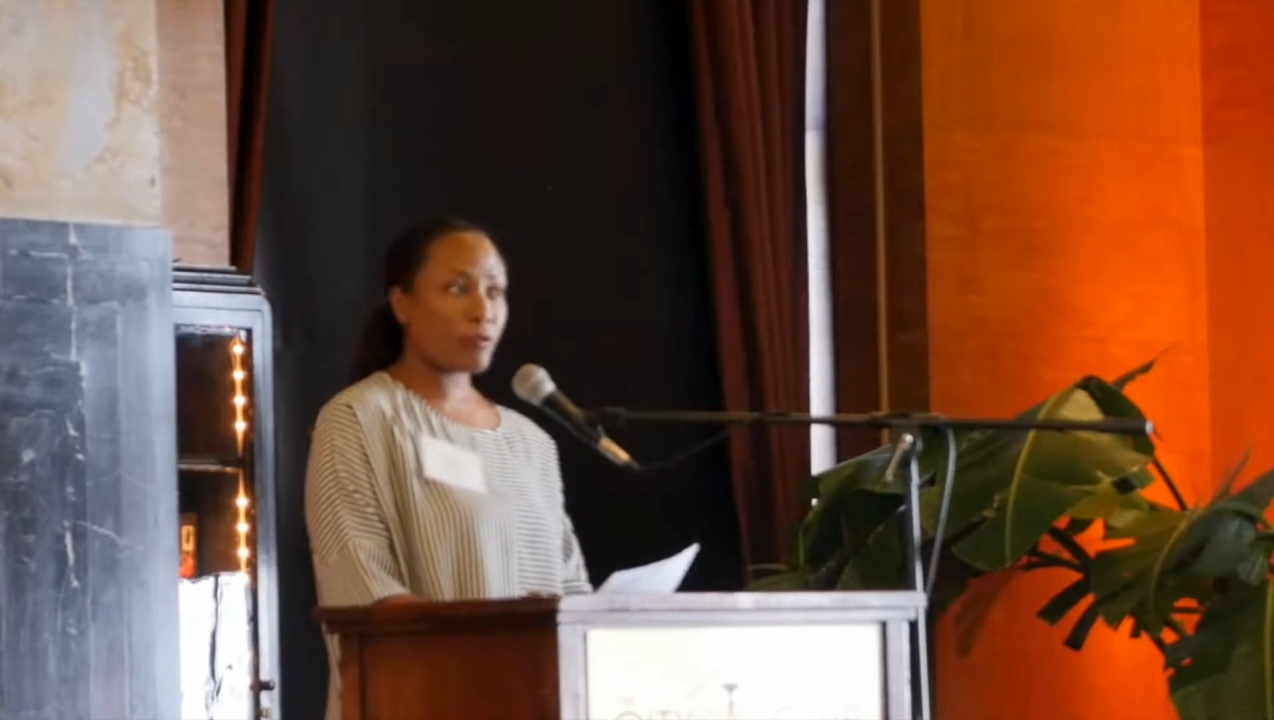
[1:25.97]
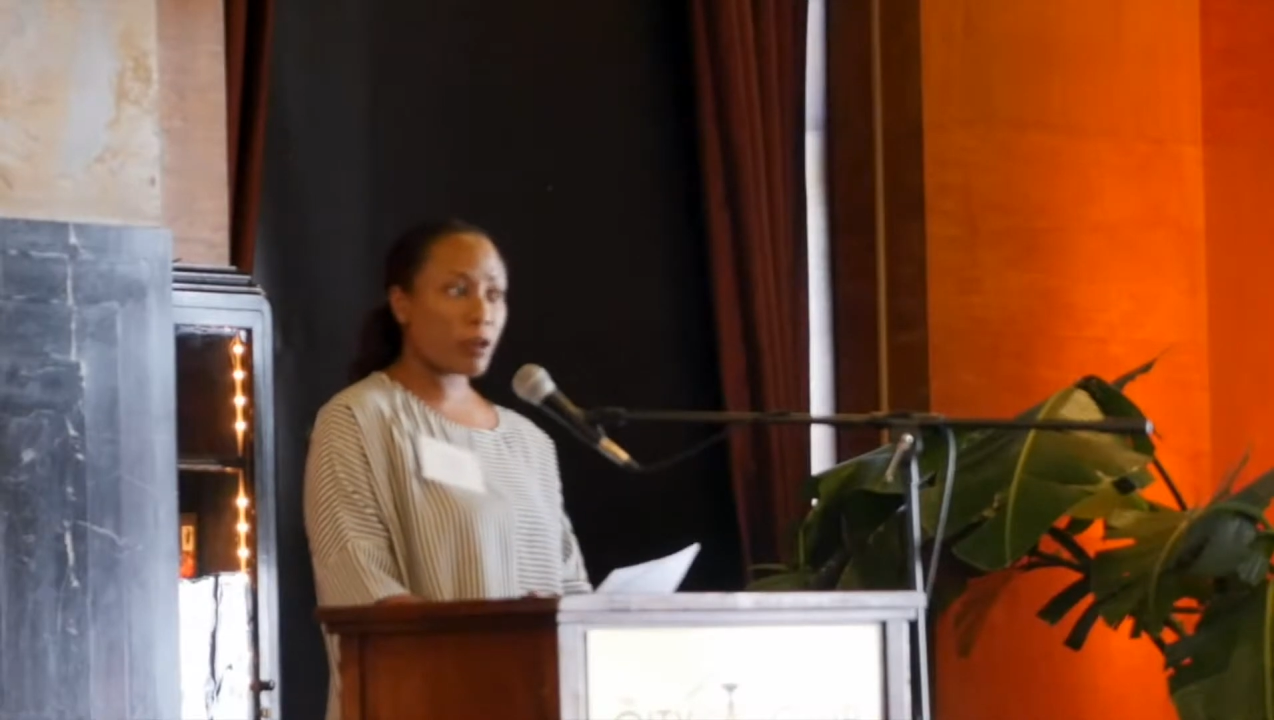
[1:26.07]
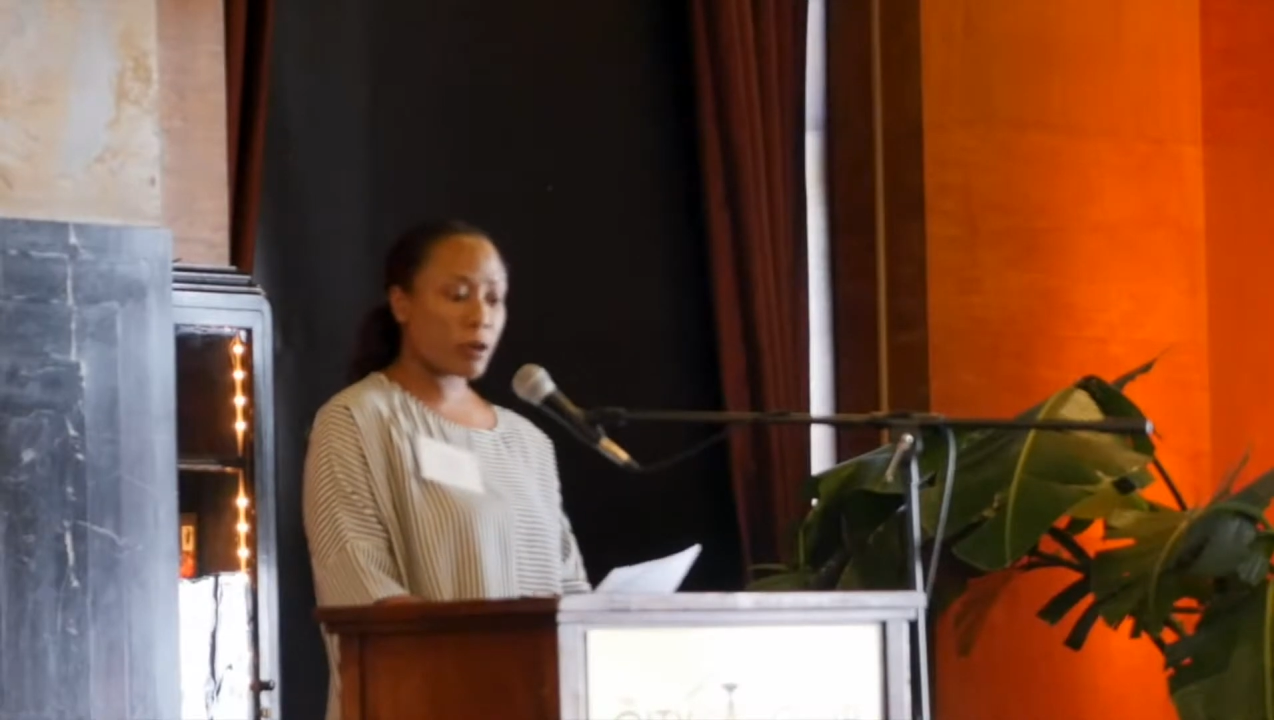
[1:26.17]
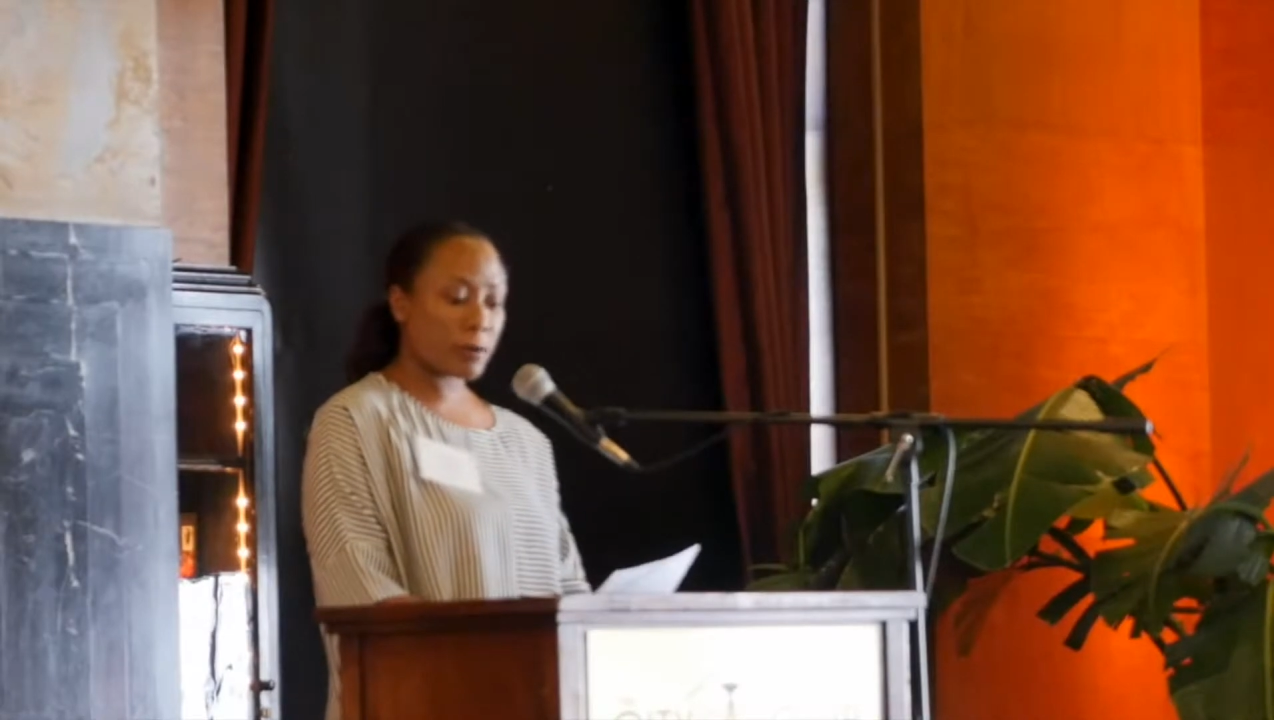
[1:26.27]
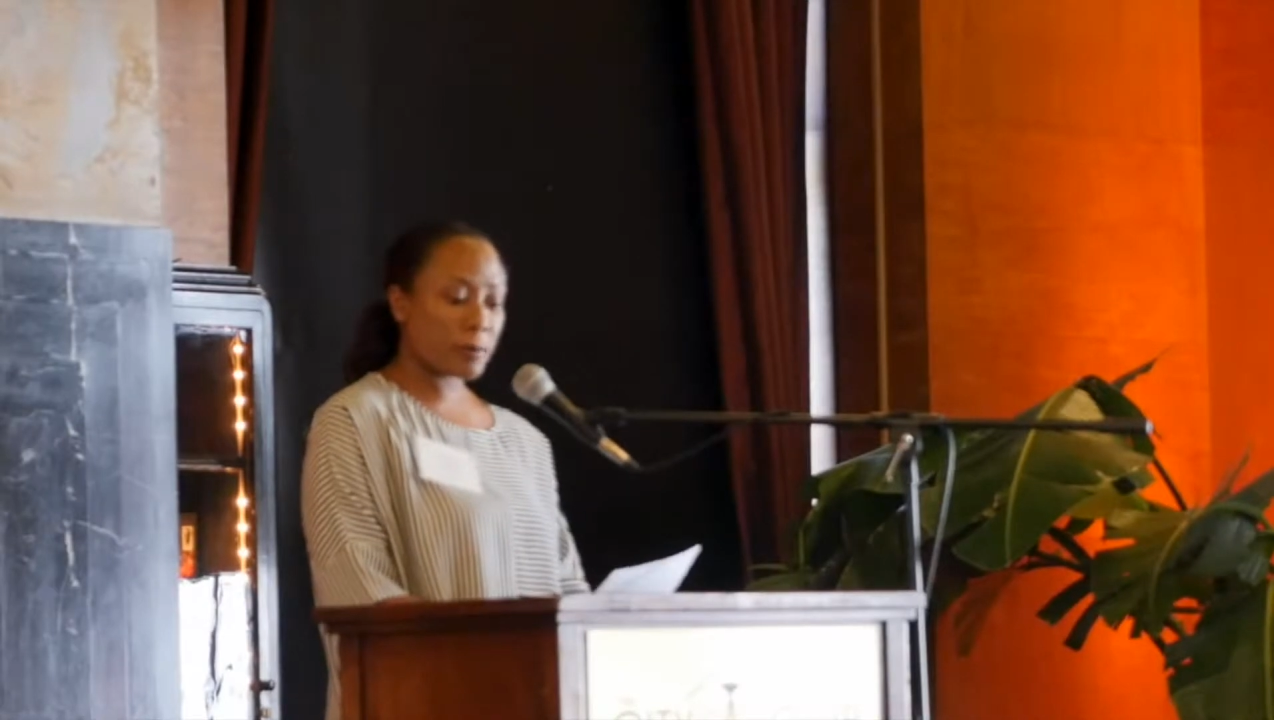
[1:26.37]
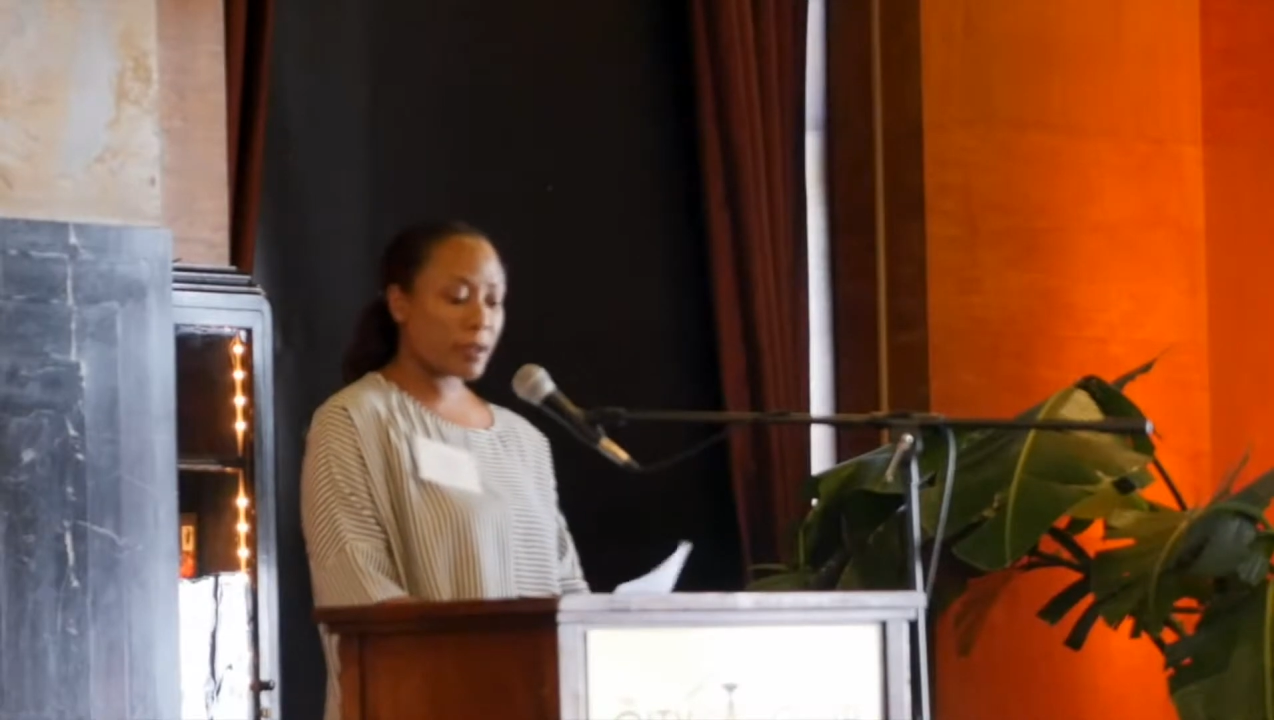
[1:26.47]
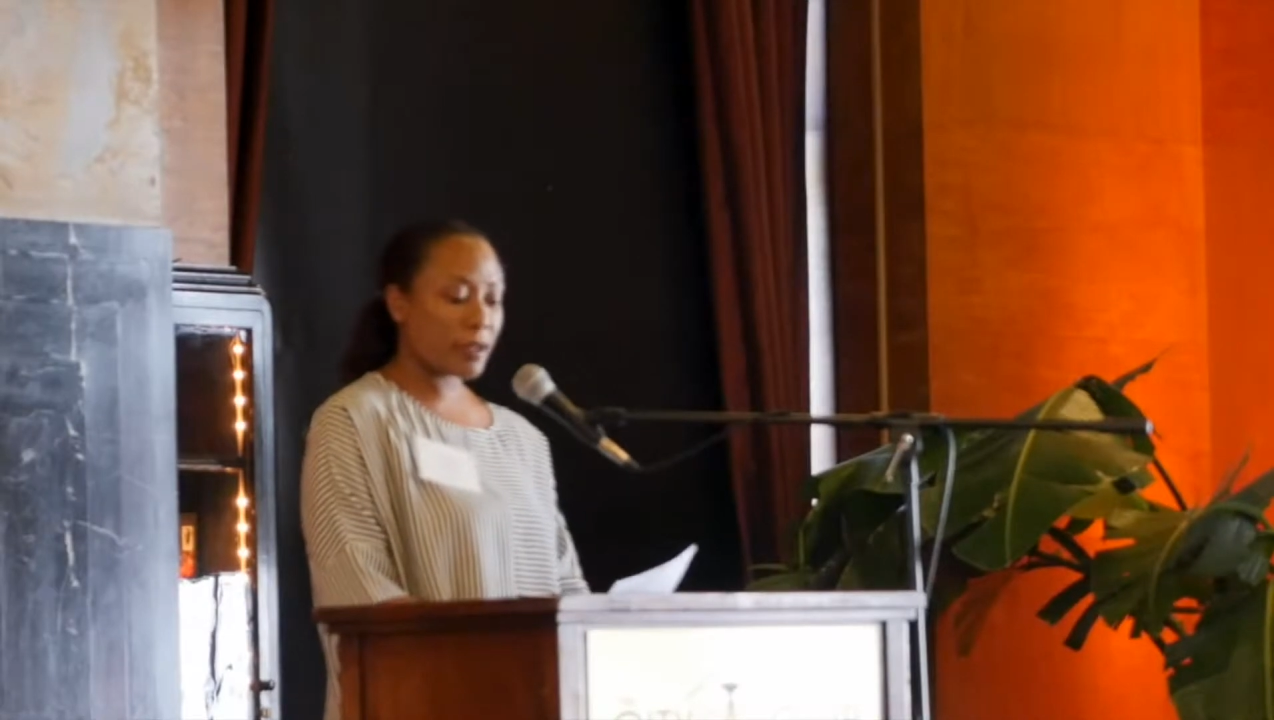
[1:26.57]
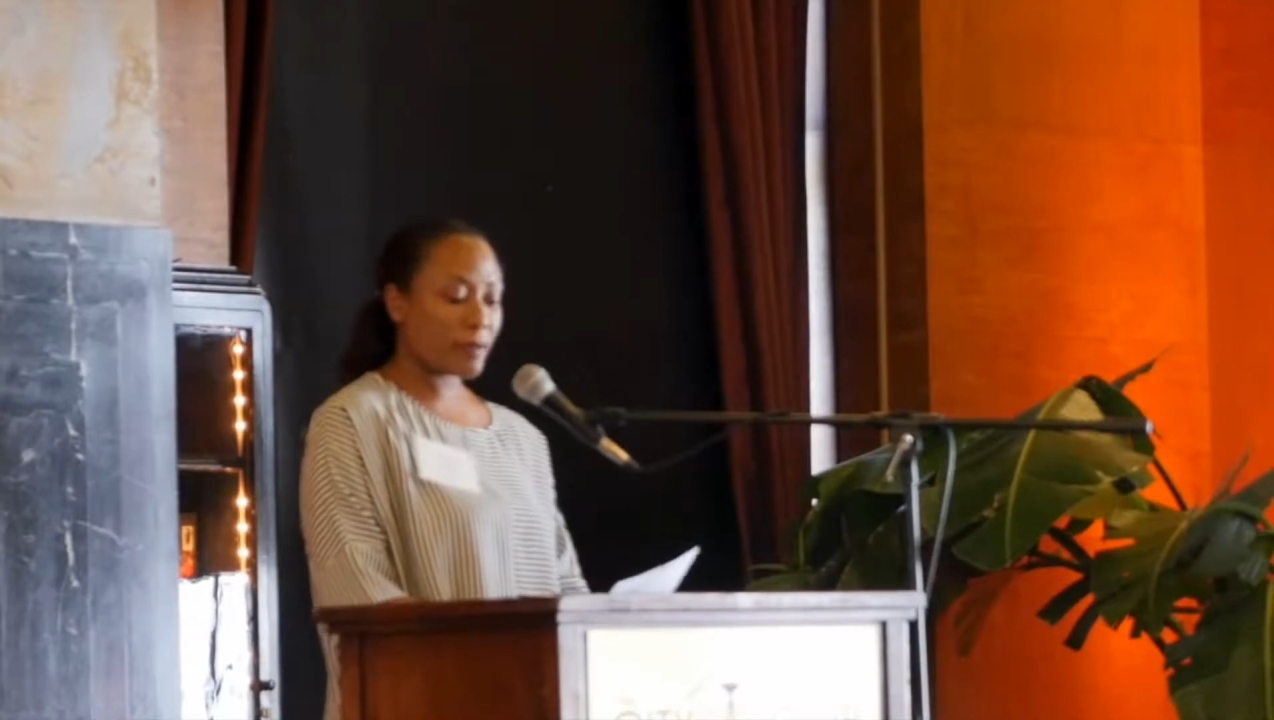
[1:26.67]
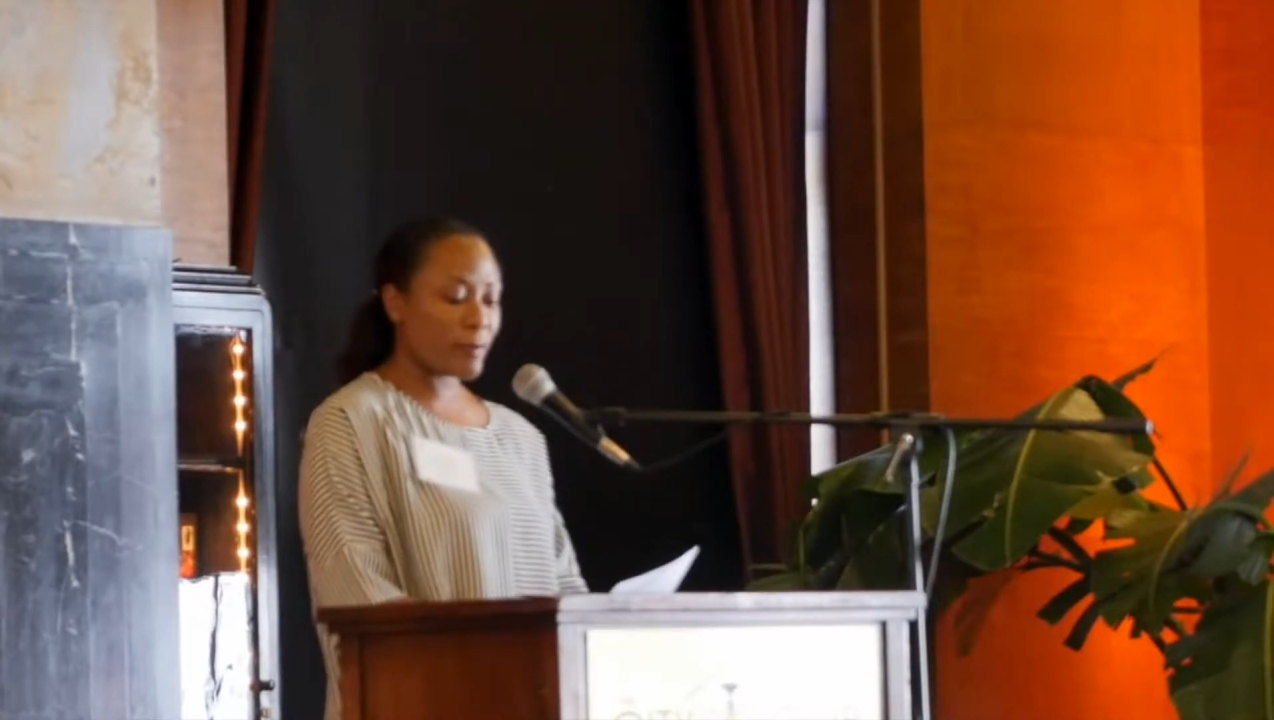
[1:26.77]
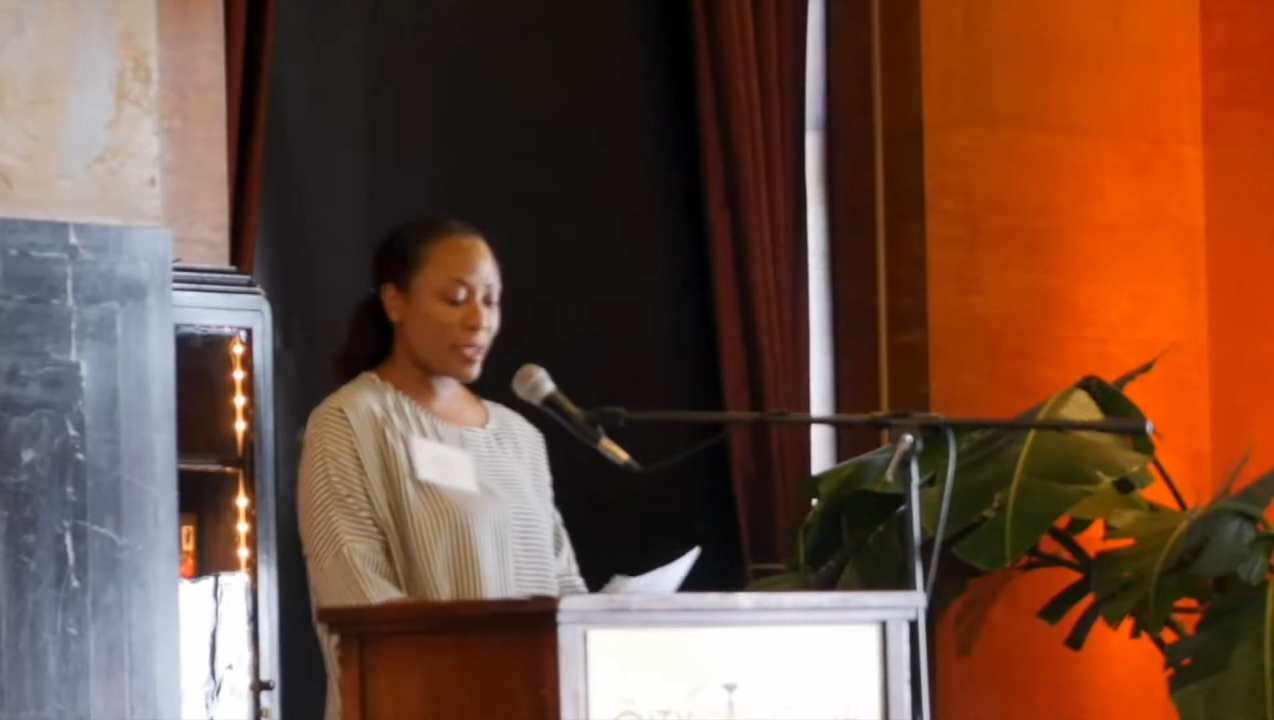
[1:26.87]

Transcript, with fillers: farm